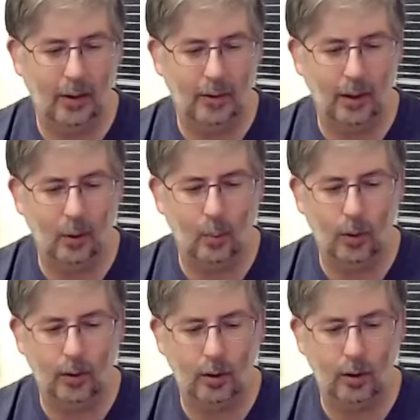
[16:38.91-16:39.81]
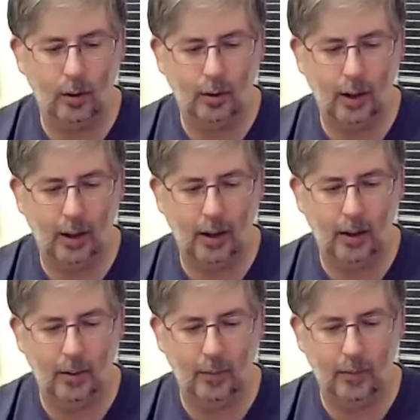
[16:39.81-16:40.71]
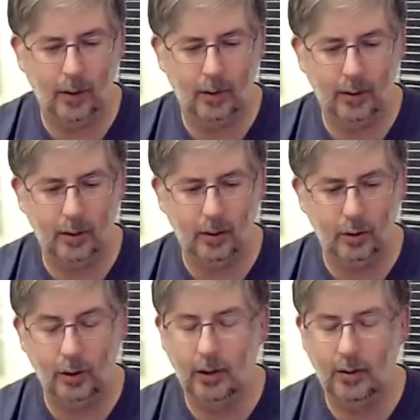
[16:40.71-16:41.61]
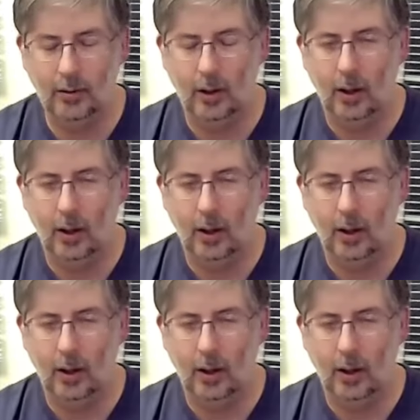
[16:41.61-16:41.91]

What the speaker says: Cello Winter Chai Fontal cheese,